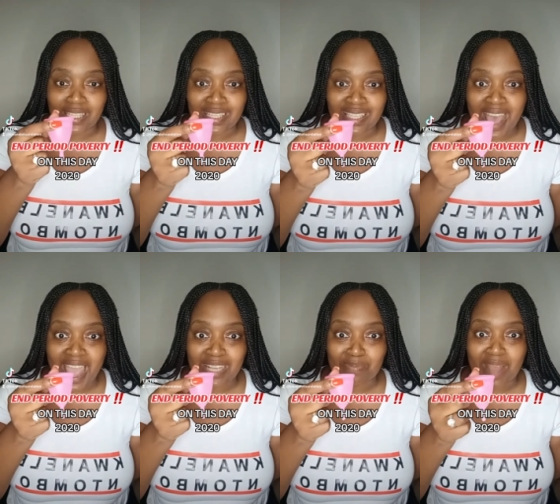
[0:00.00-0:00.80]

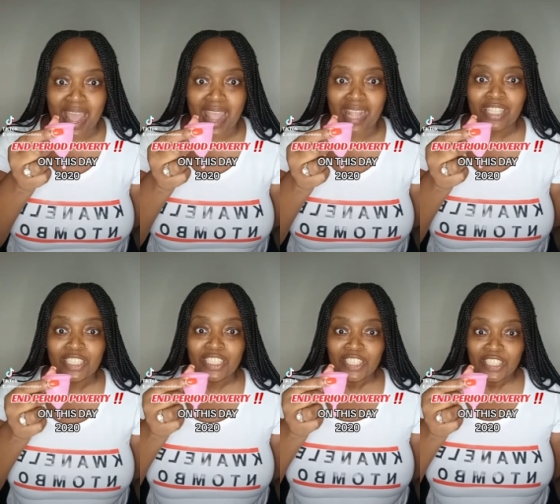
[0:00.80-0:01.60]
inside my
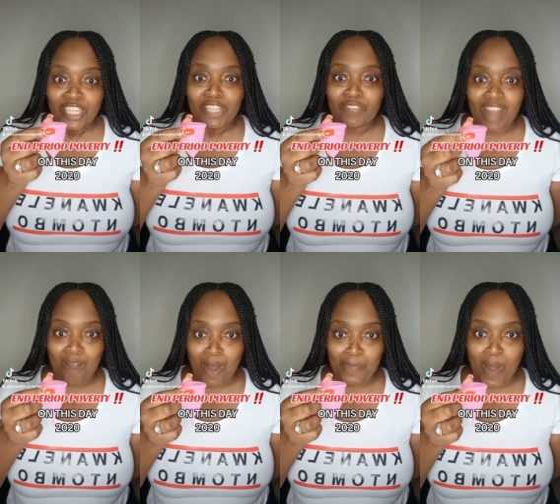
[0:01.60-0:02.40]

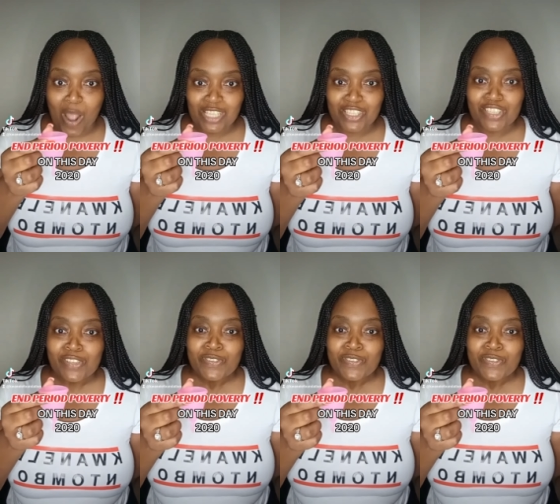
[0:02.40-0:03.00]
flower pot,